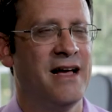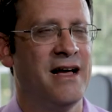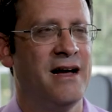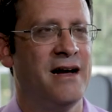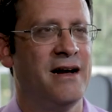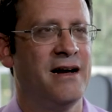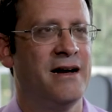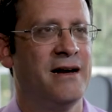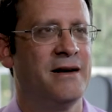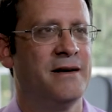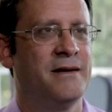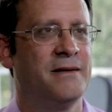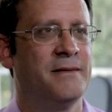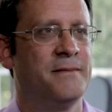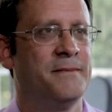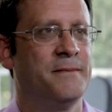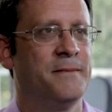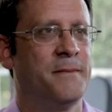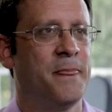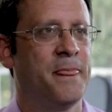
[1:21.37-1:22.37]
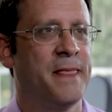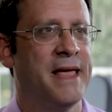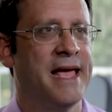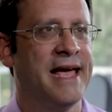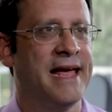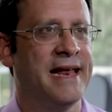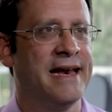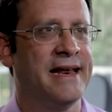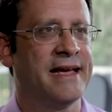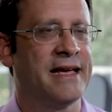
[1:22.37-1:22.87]
Um,
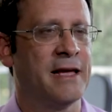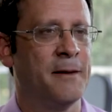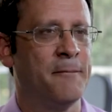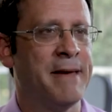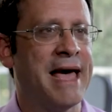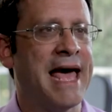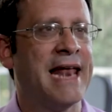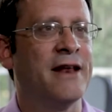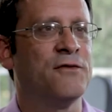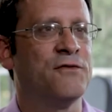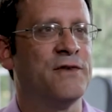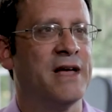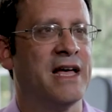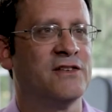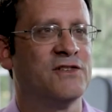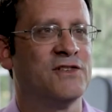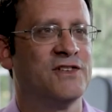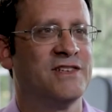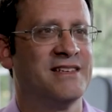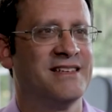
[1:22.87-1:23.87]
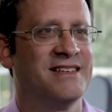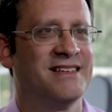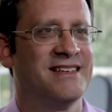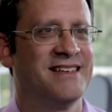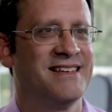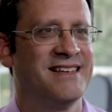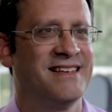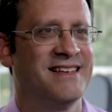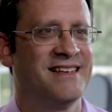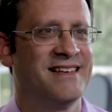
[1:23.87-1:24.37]
and it can manifest
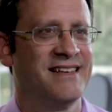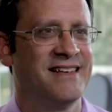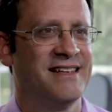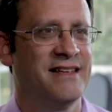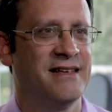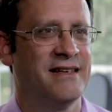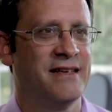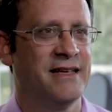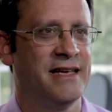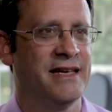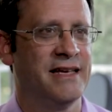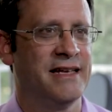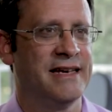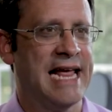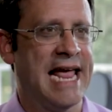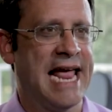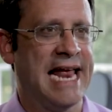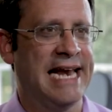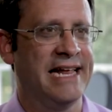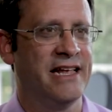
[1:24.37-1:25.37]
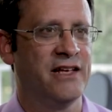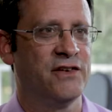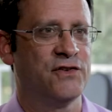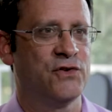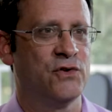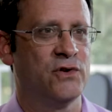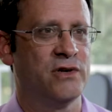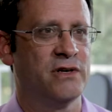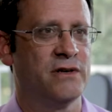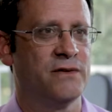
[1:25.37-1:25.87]
in any
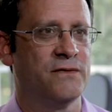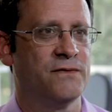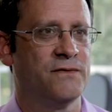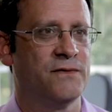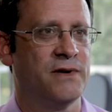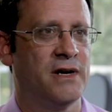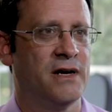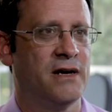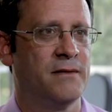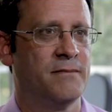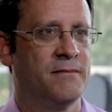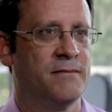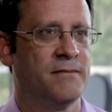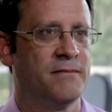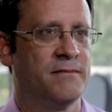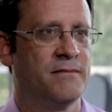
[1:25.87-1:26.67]
sort of um,